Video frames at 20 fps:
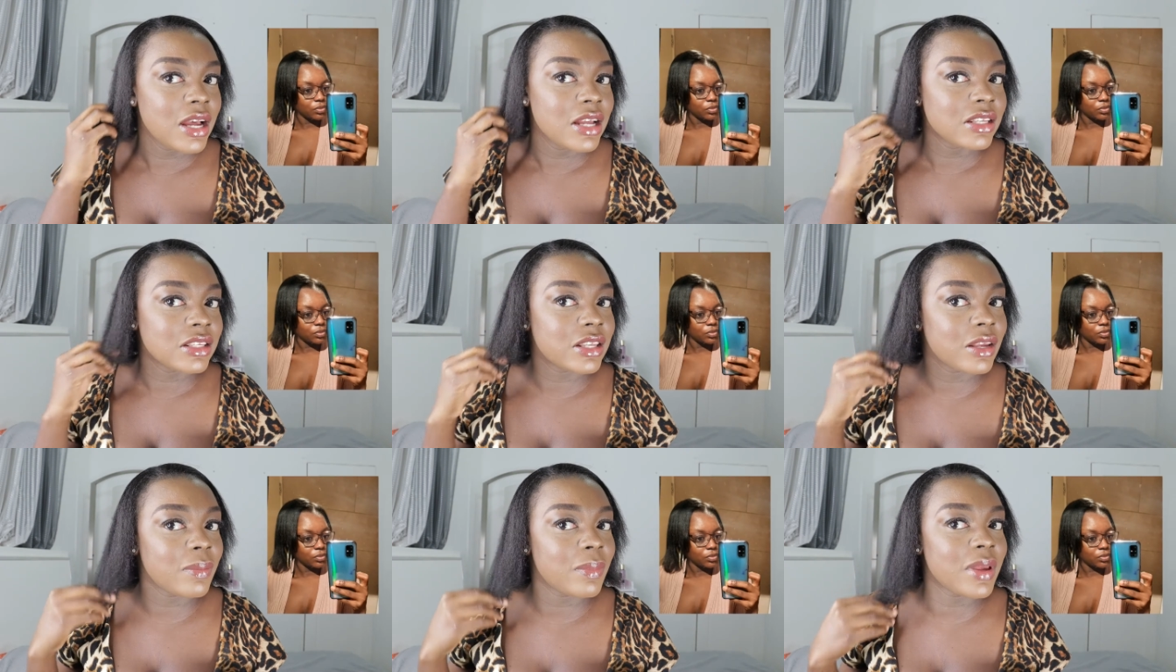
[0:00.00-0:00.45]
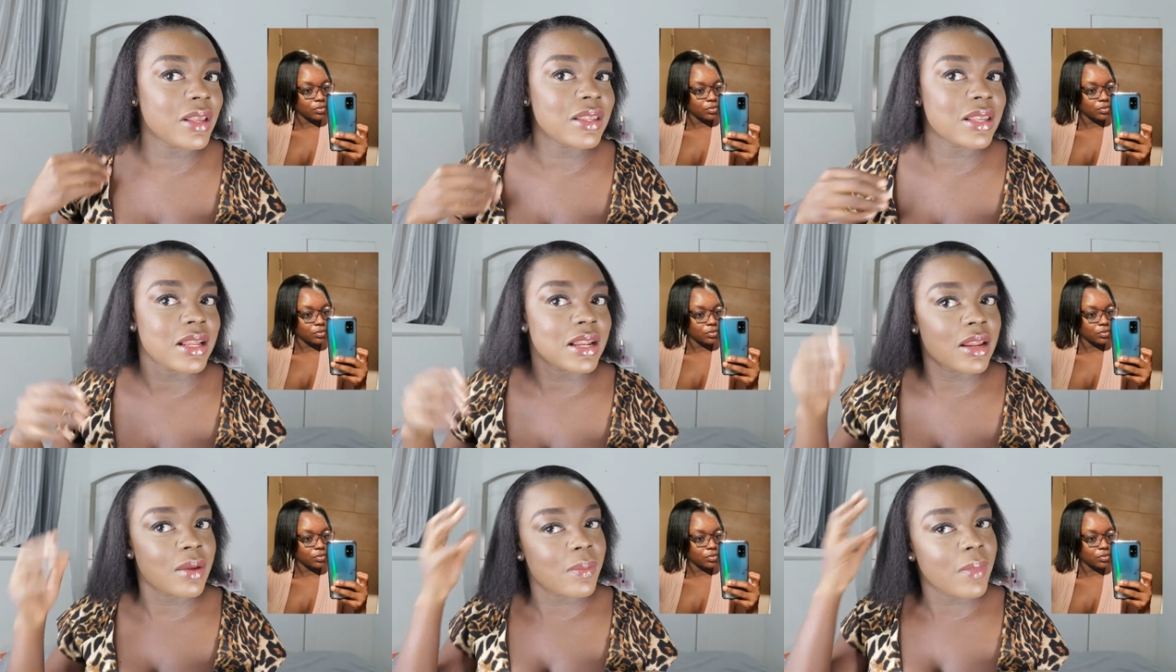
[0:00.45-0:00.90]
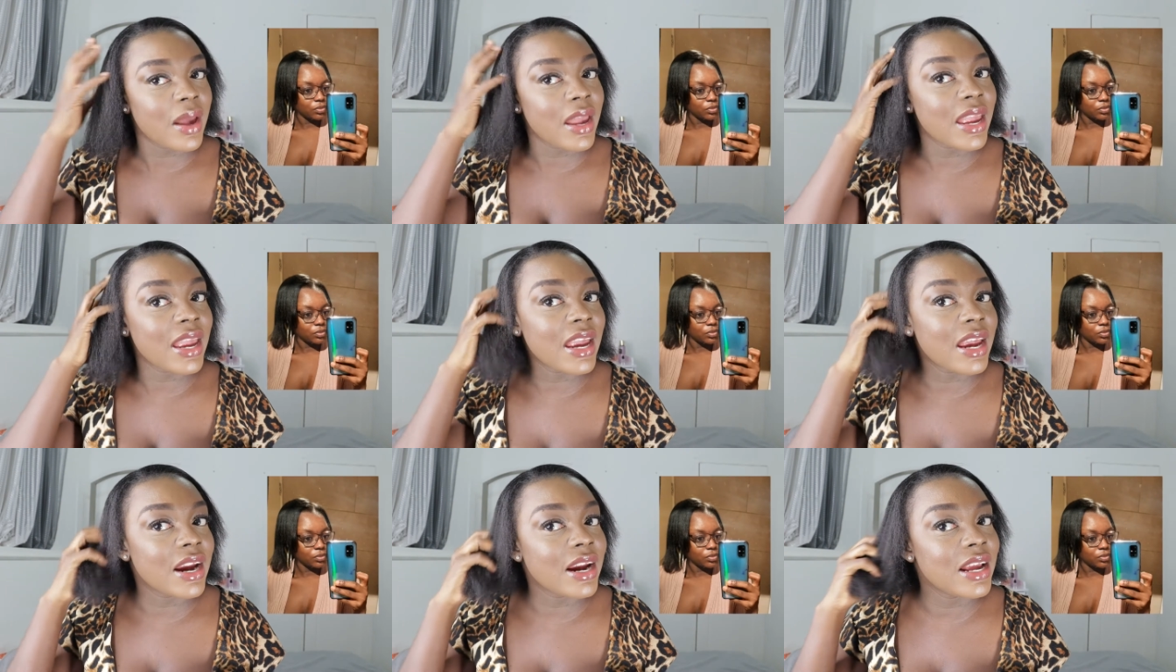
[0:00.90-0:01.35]
so basically my
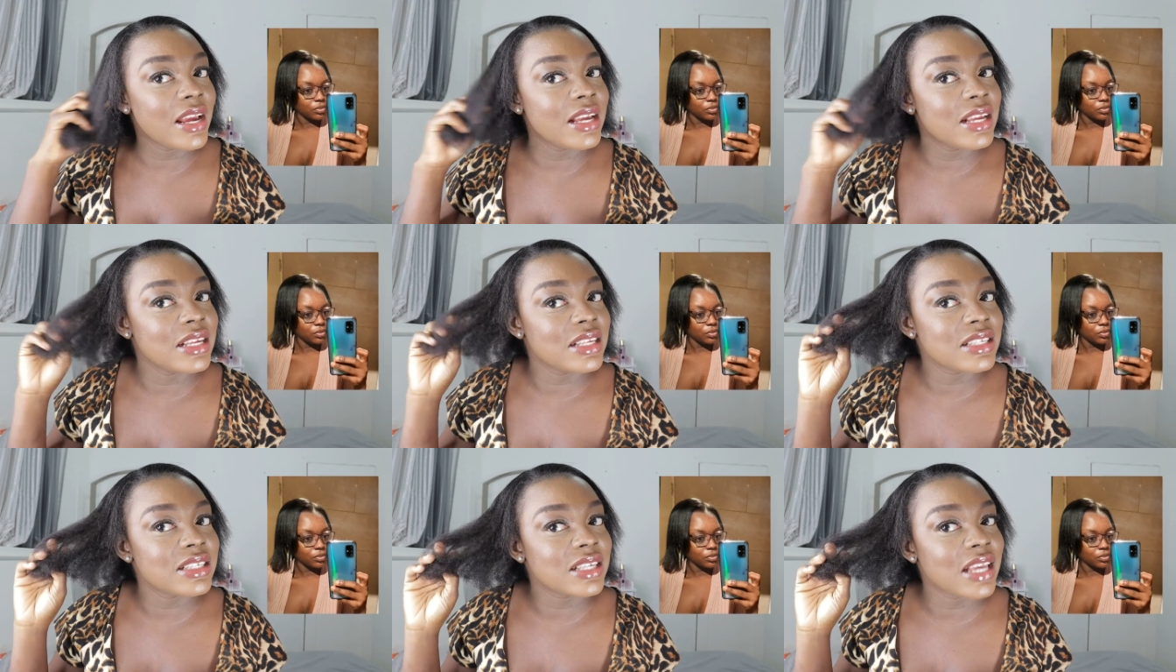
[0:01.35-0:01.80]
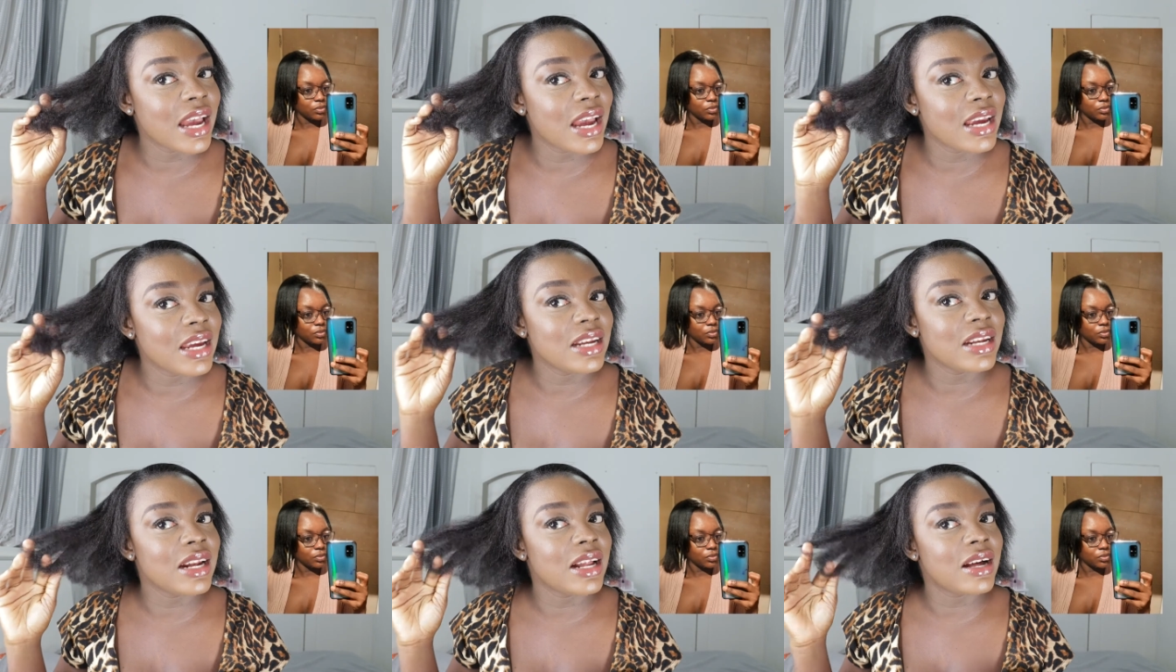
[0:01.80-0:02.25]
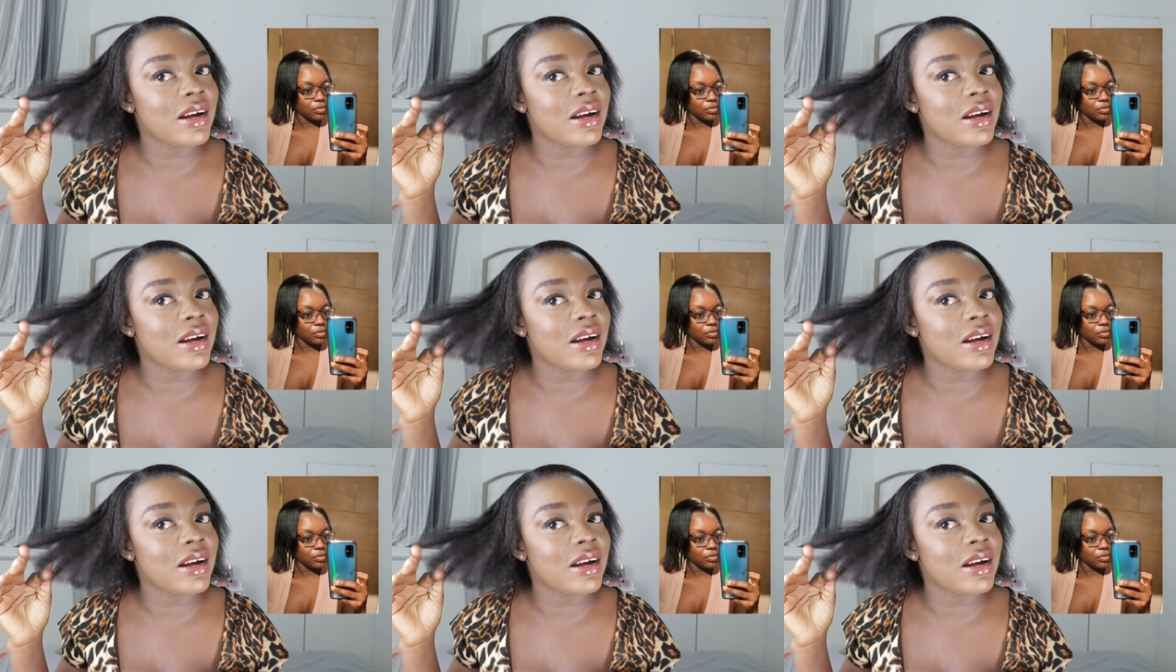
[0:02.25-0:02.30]
hair is kind